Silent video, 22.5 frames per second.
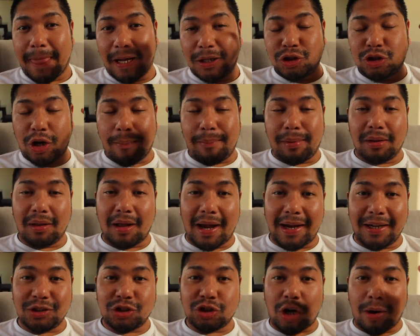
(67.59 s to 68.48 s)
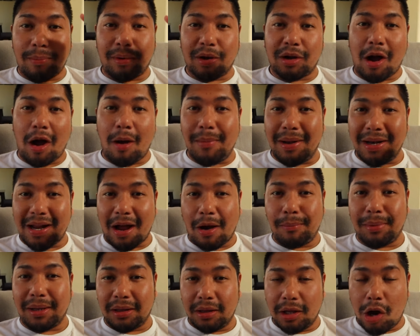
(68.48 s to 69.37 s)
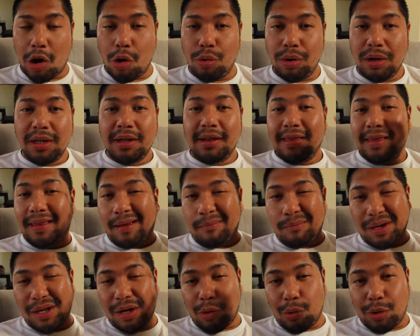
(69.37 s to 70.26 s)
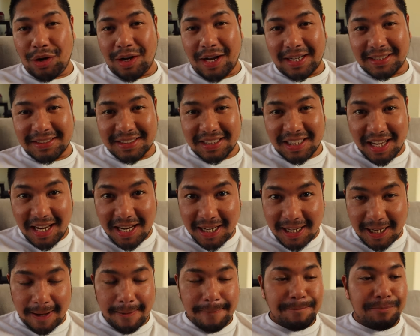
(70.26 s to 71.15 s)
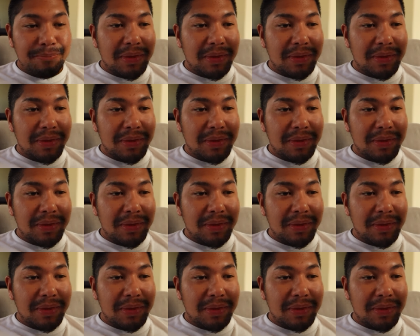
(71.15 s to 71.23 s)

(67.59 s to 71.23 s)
Drop a like, drop a comment down below. Let me know what you guys think.